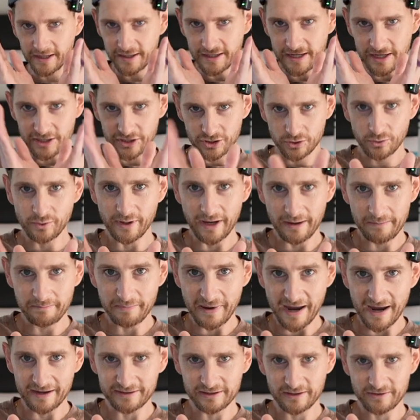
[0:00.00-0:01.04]
initial
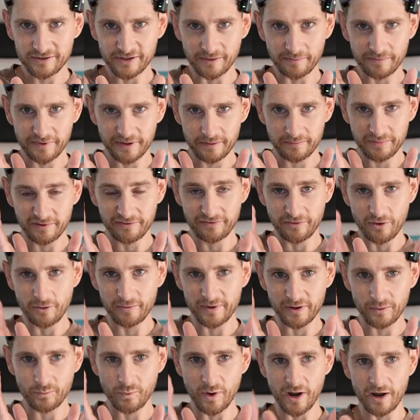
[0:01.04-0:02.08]
impact of something
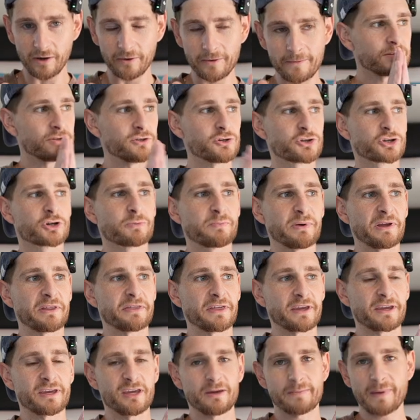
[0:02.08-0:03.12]
performing well. You should be
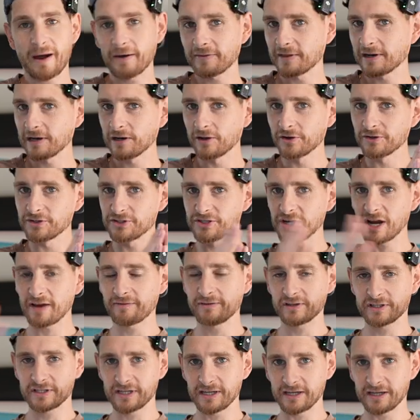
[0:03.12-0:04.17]
thinking about the
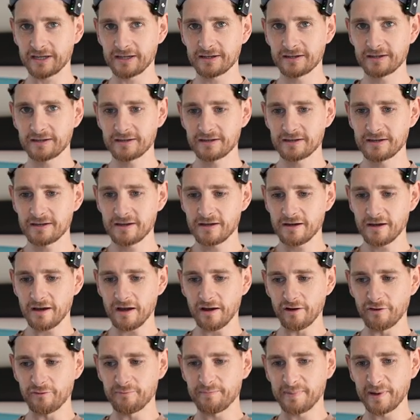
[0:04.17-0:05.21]
longevity
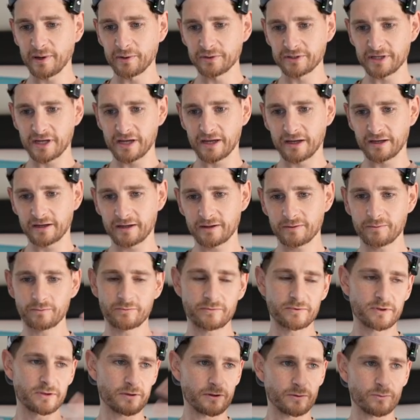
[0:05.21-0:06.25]
of building,
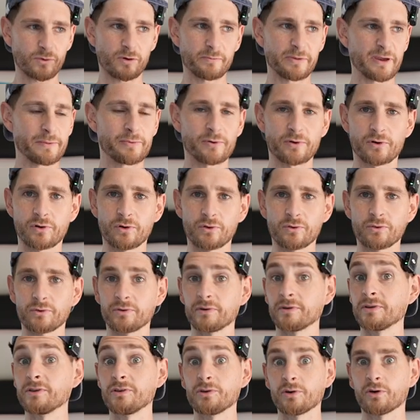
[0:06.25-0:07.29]
you know, what people
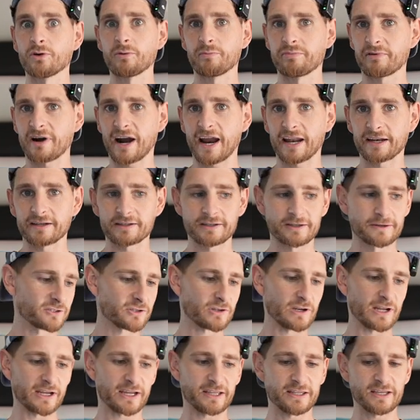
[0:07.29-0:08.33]
call your brand.
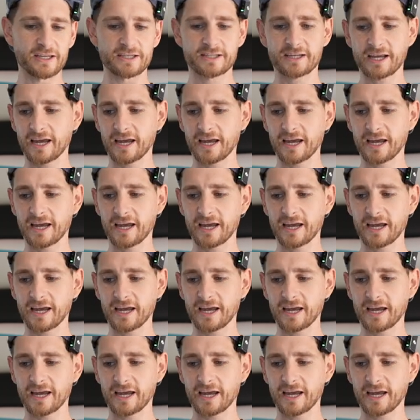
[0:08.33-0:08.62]
So like in this